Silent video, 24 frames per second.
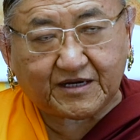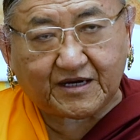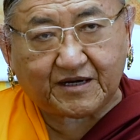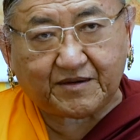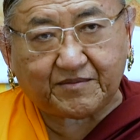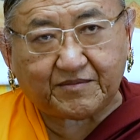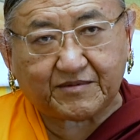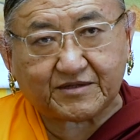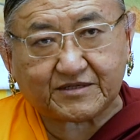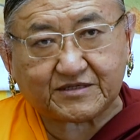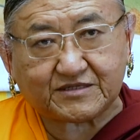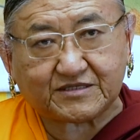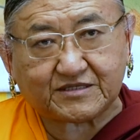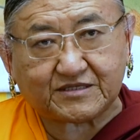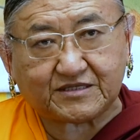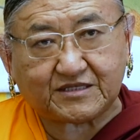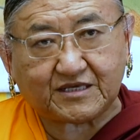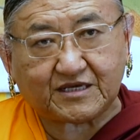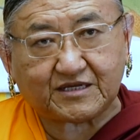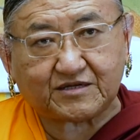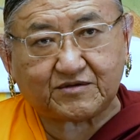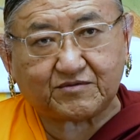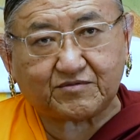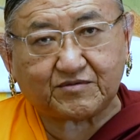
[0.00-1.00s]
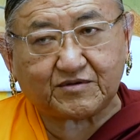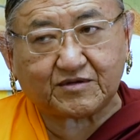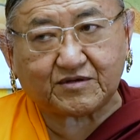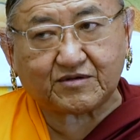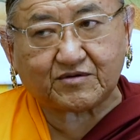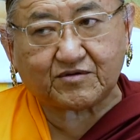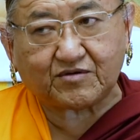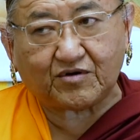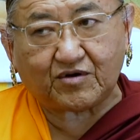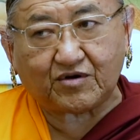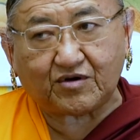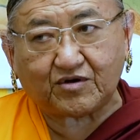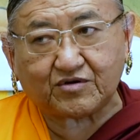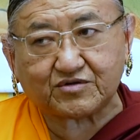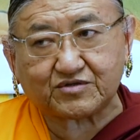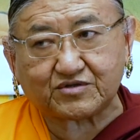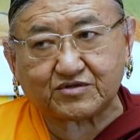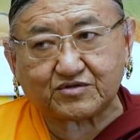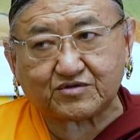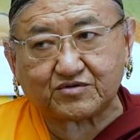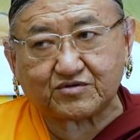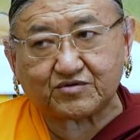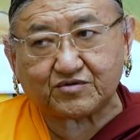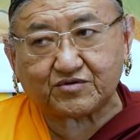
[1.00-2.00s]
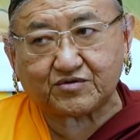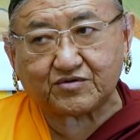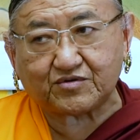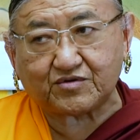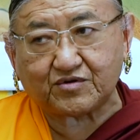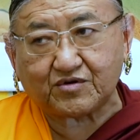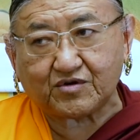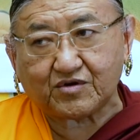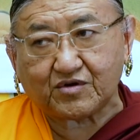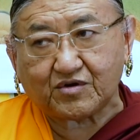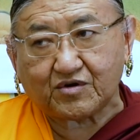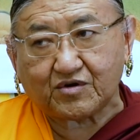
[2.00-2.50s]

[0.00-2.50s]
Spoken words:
karmas that will cause to